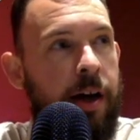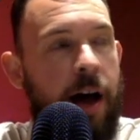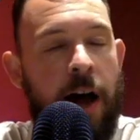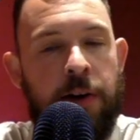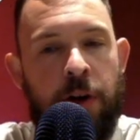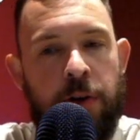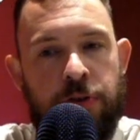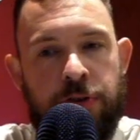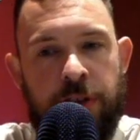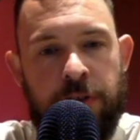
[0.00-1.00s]
I know how to
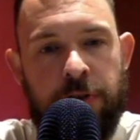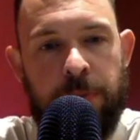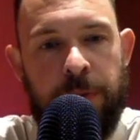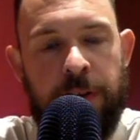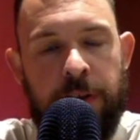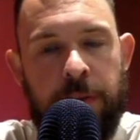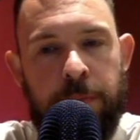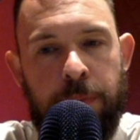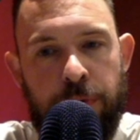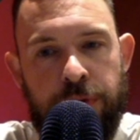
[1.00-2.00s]
sensibly
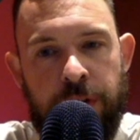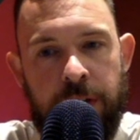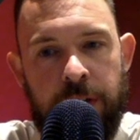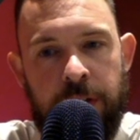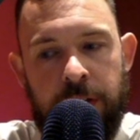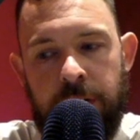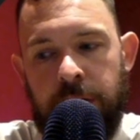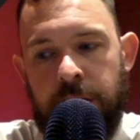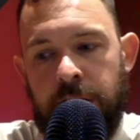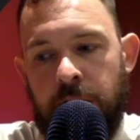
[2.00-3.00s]
budget
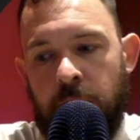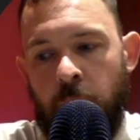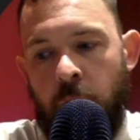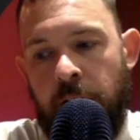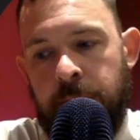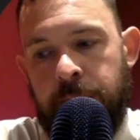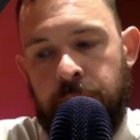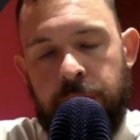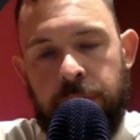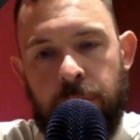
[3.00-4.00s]
what I'm
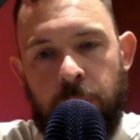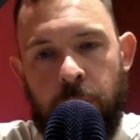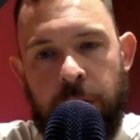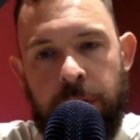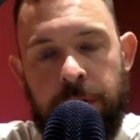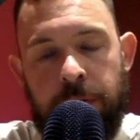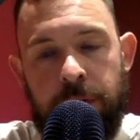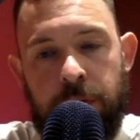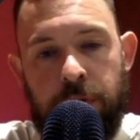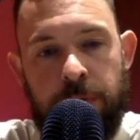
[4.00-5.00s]
doing with
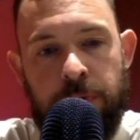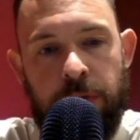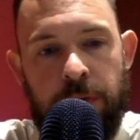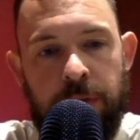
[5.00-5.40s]
crypto.